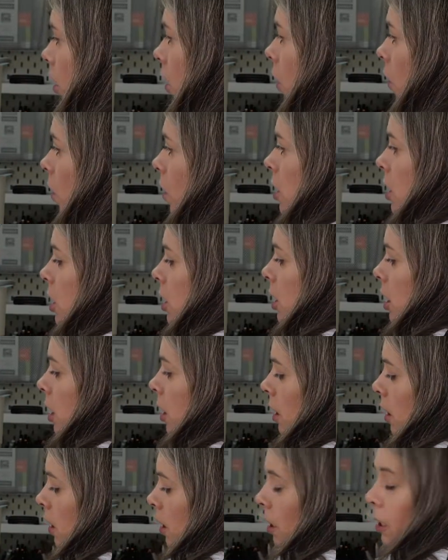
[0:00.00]
got
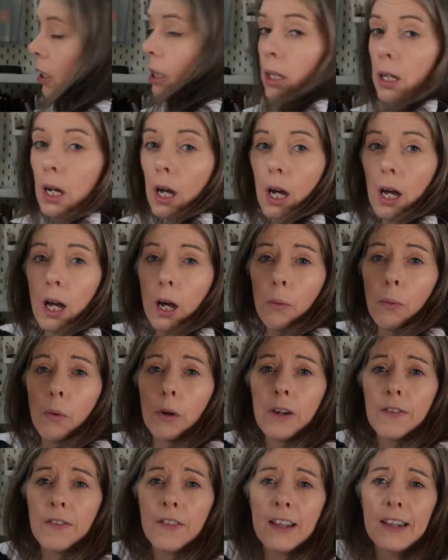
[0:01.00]

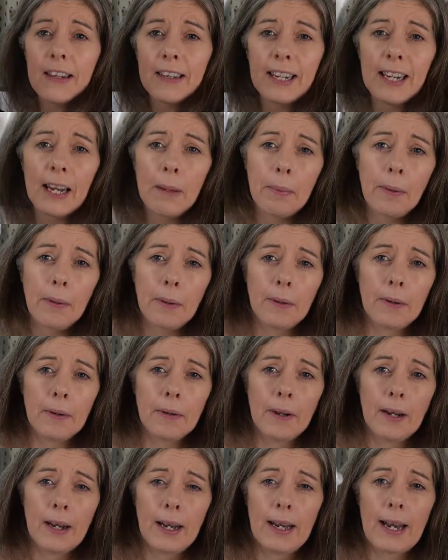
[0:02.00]
one of these clip-on
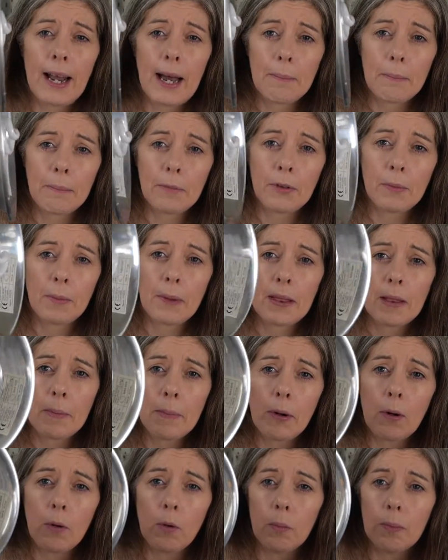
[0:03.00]
lamps with the
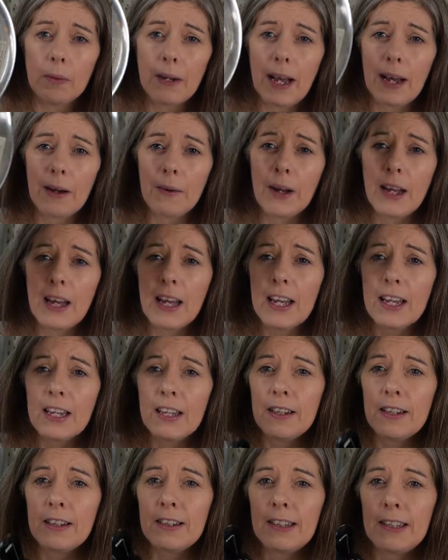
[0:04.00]
bulb. Now,
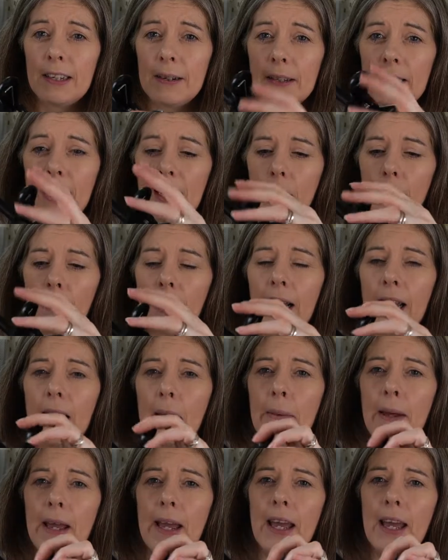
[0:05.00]
you see the little
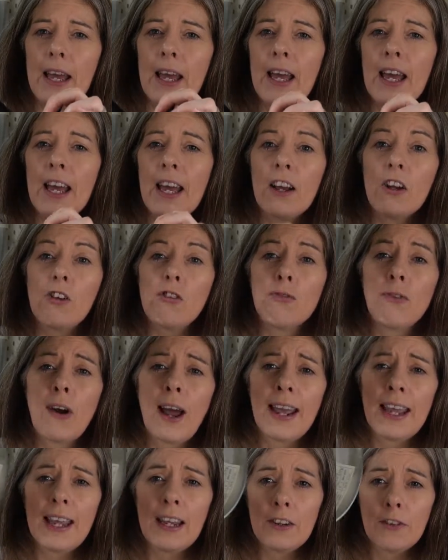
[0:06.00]
clip here.
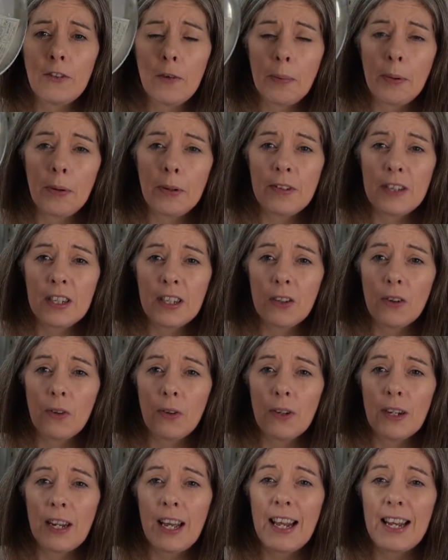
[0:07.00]
Great for putting
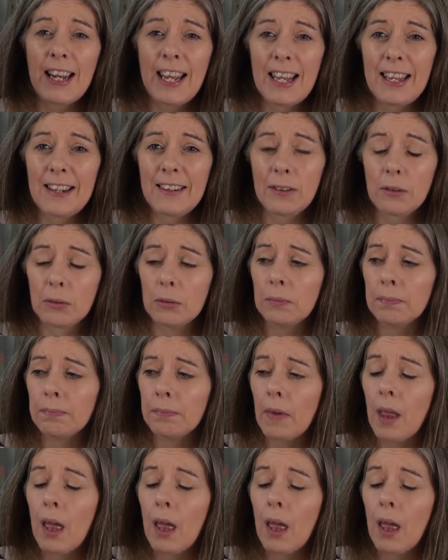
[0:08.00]
on an easel.